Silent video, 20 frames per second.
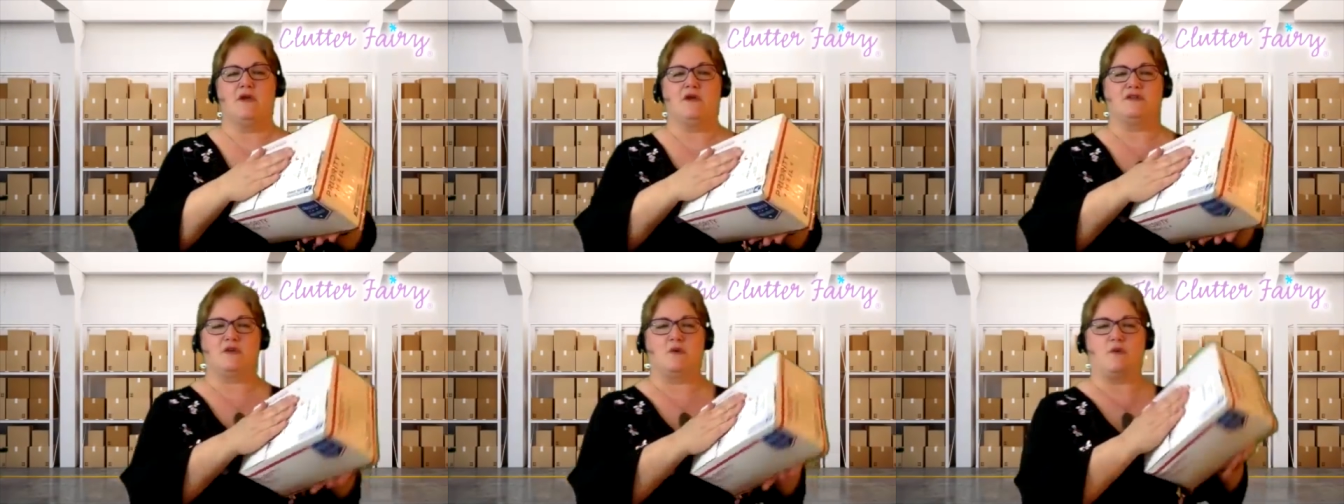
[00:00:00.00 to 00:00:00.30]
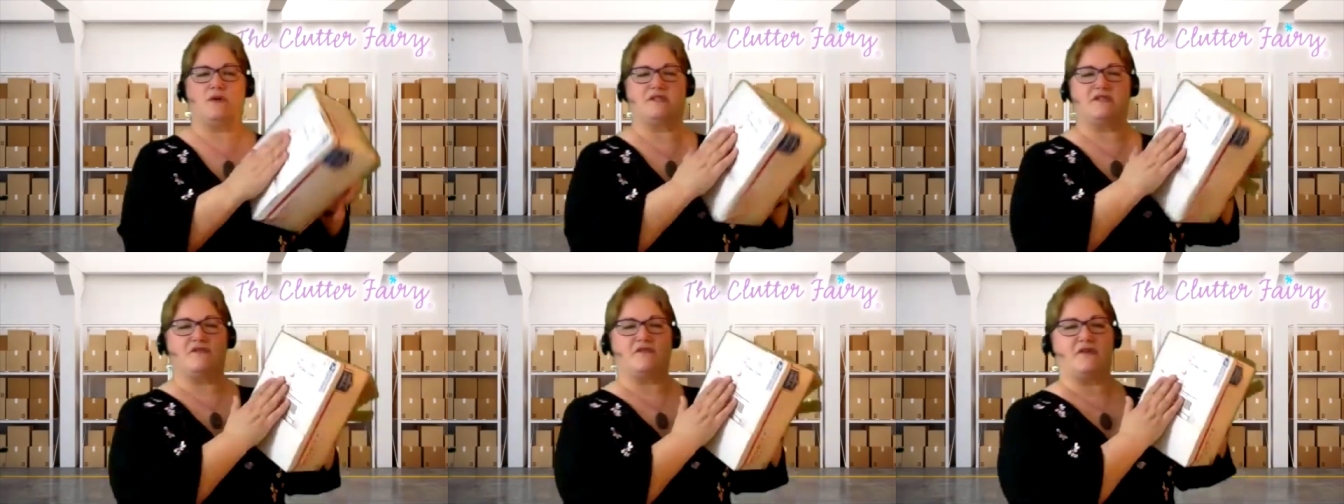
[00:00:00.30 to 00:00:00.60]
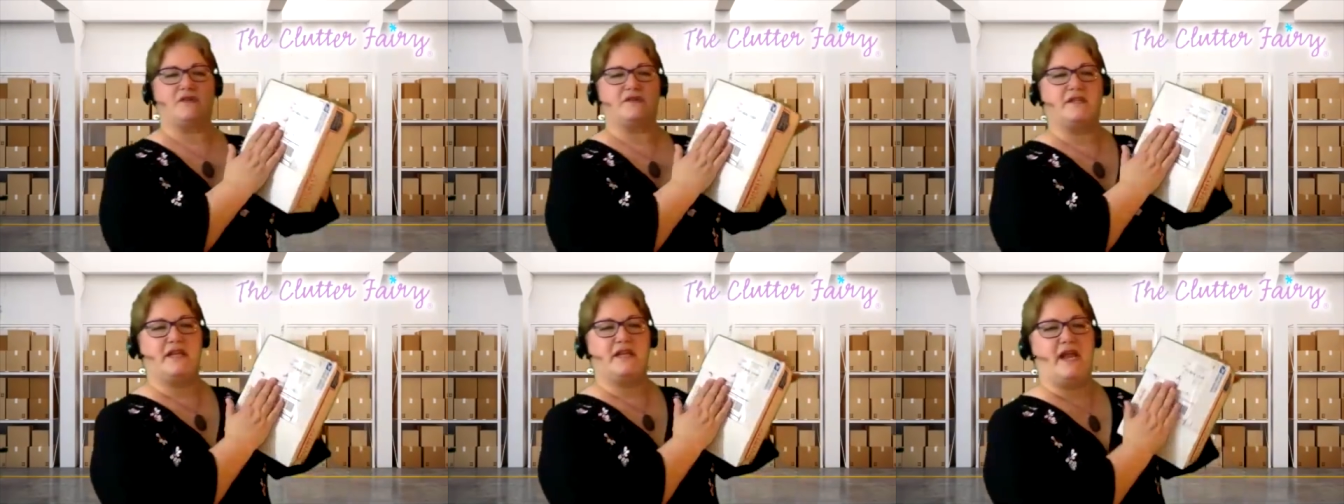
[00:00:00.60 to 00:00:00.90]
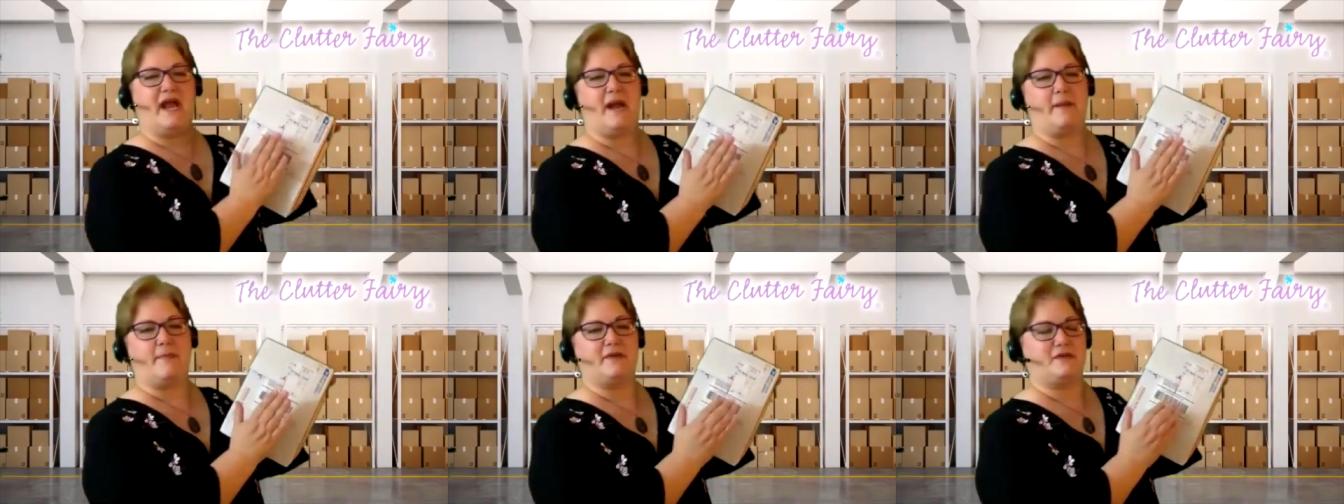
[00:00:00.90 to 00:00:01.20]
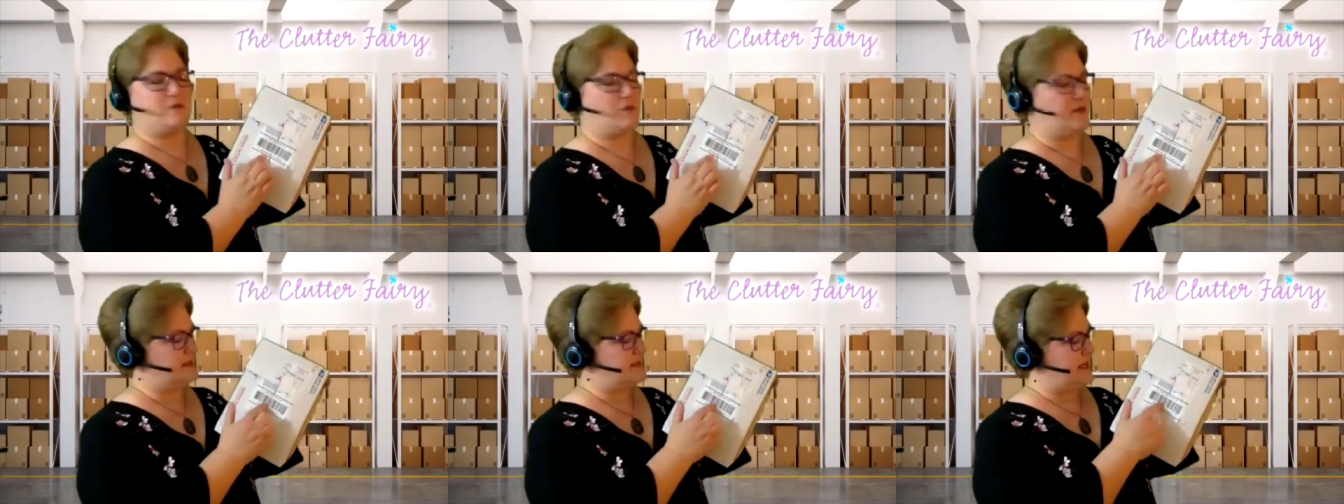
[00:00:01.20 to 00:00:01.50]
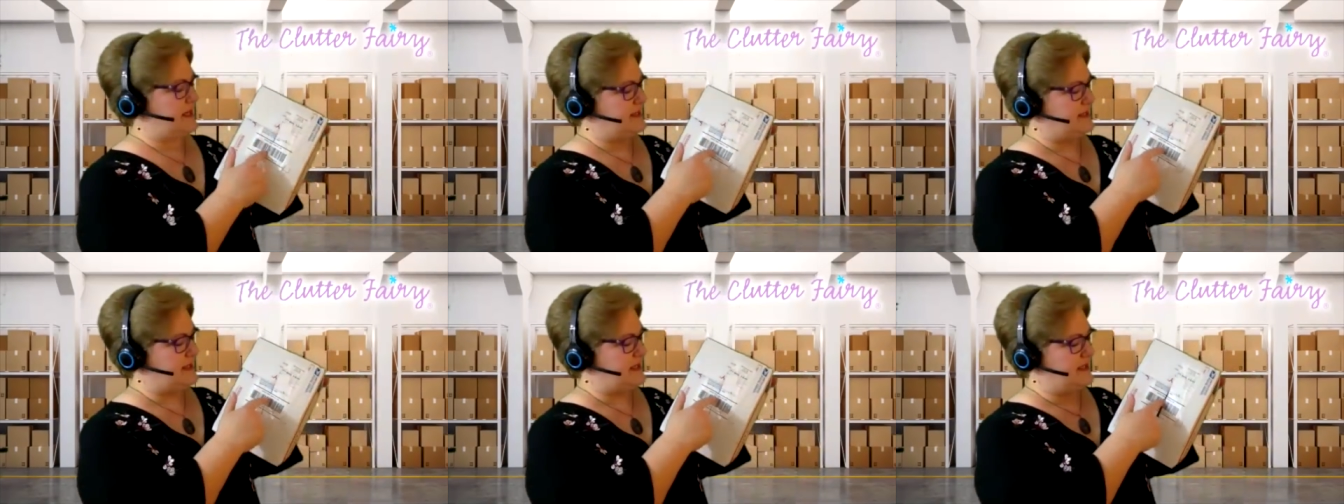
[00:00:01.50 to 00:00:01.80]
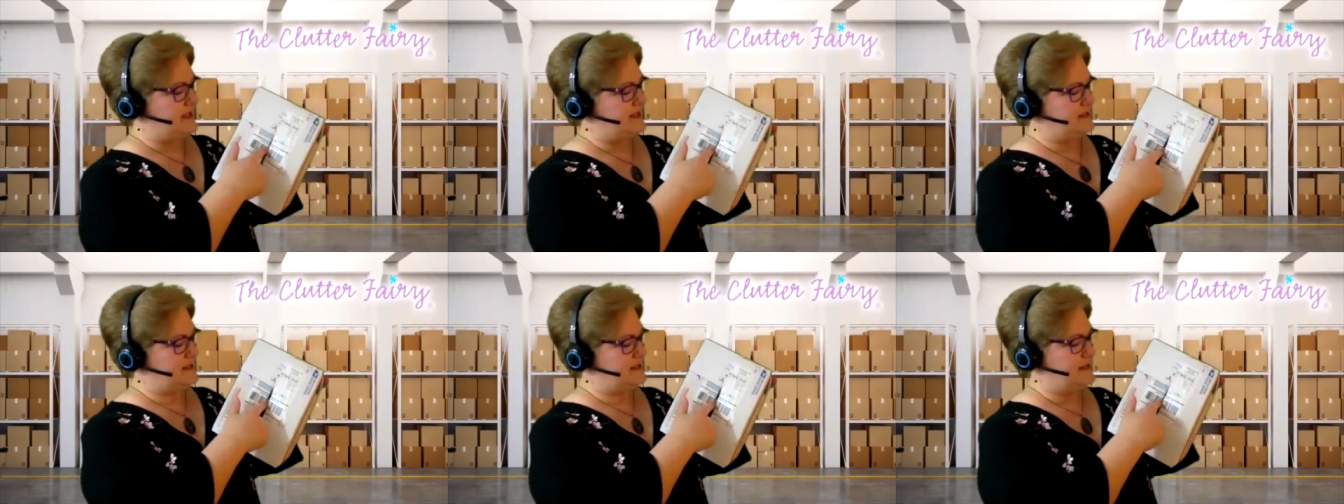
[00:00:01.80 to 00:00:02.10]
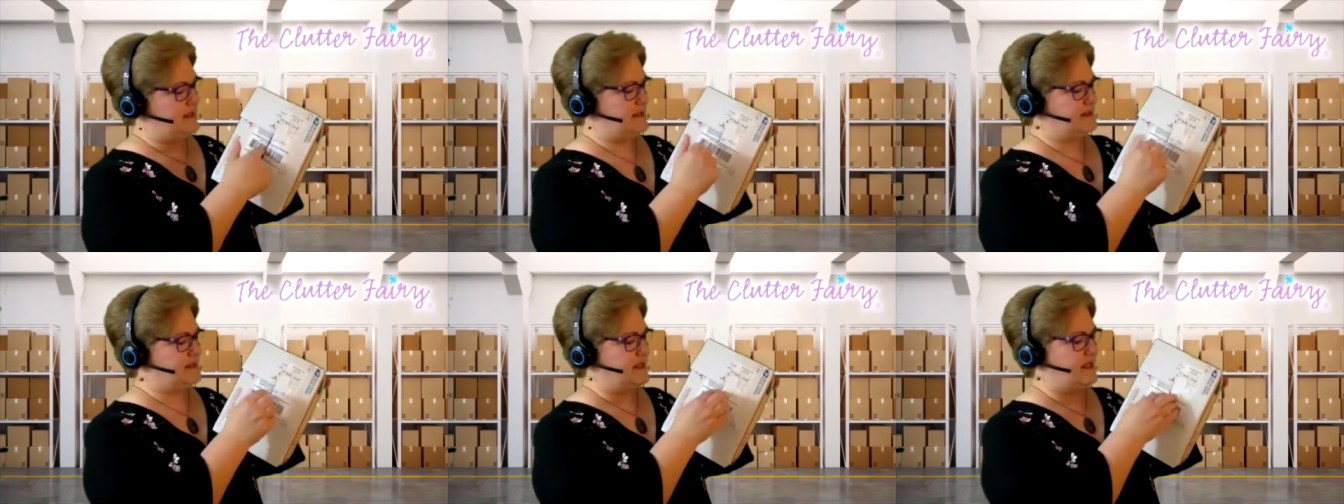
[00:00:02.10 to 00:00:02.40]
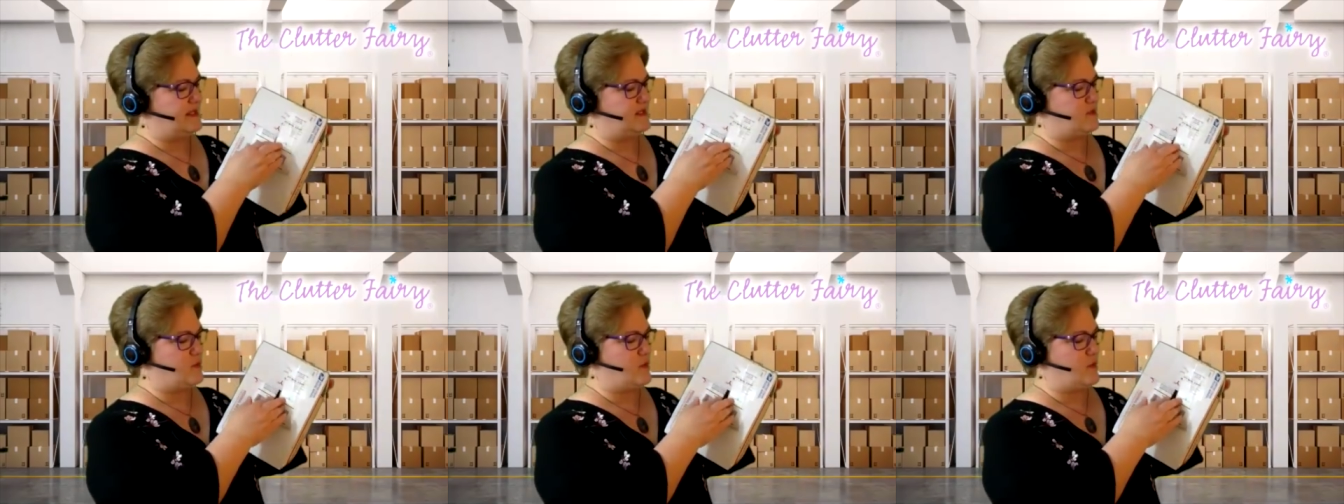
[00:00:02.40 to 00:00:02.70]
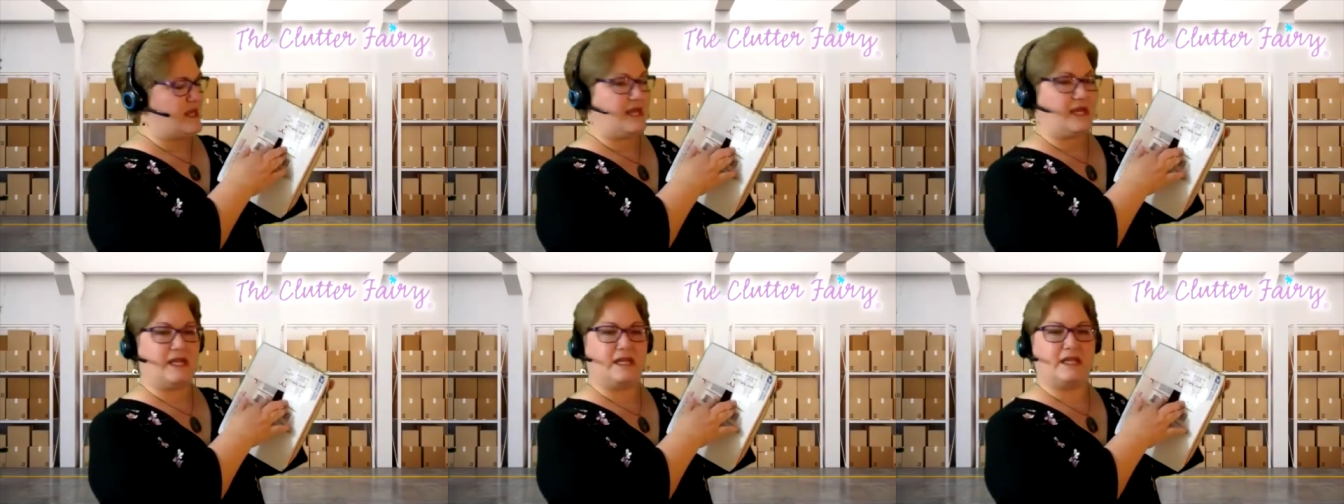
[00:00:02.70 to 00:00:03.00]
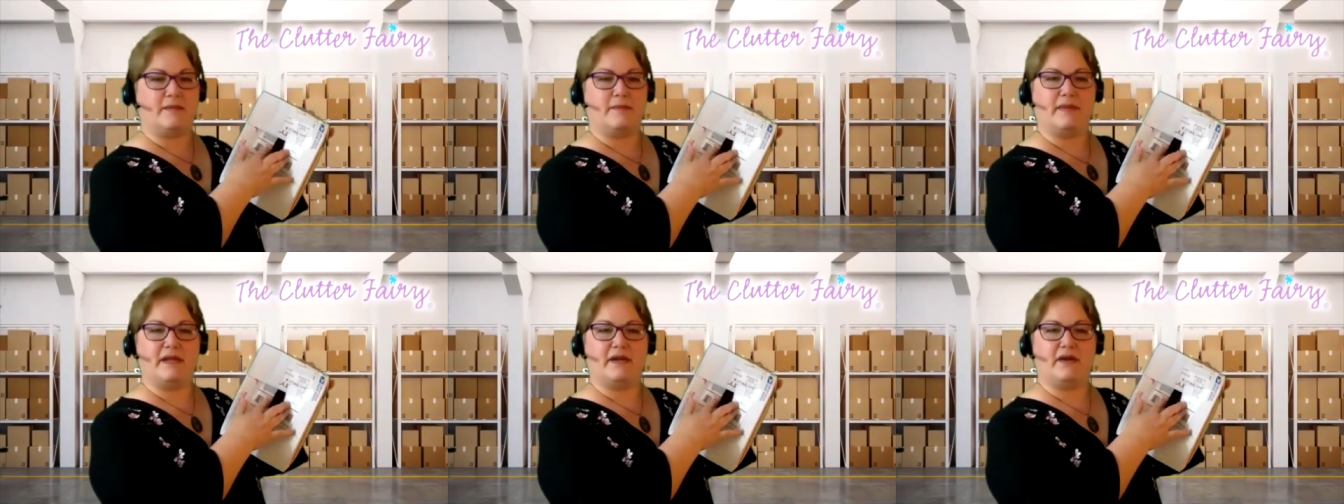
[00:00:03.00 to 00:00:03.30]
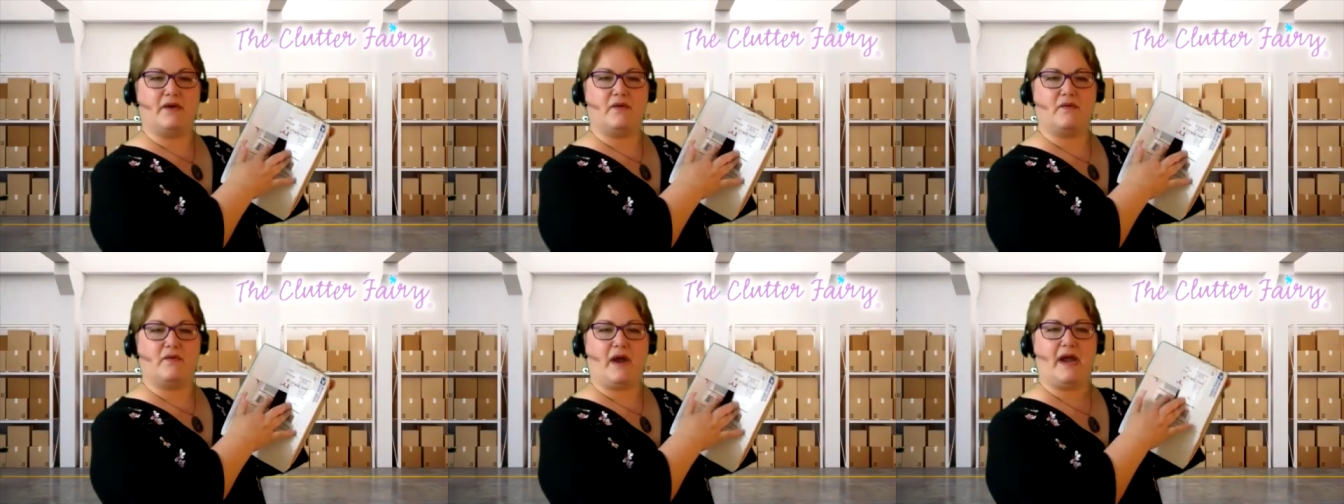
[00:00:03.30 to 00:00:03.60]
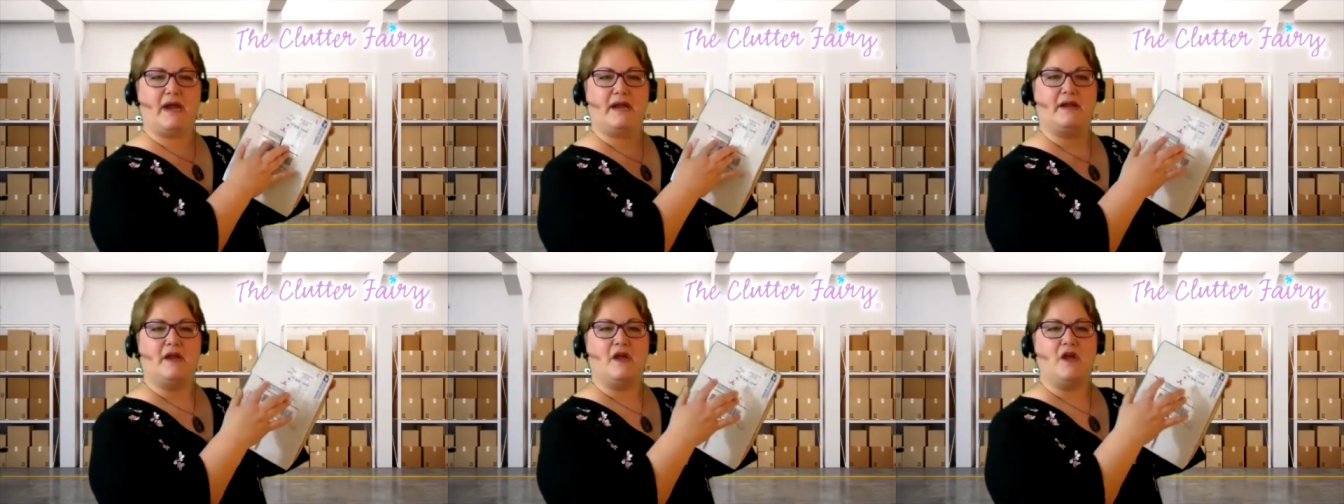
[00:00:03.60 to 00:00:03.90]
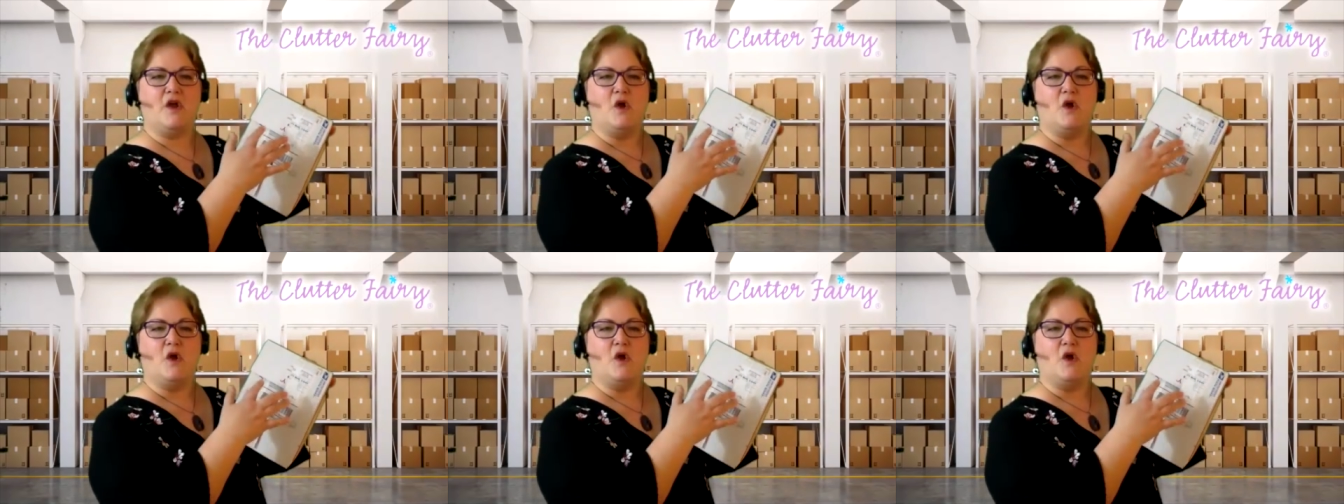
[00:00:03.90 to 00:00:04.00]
So what's the first thing that happens when it's like this is that it's weak in the middle, right?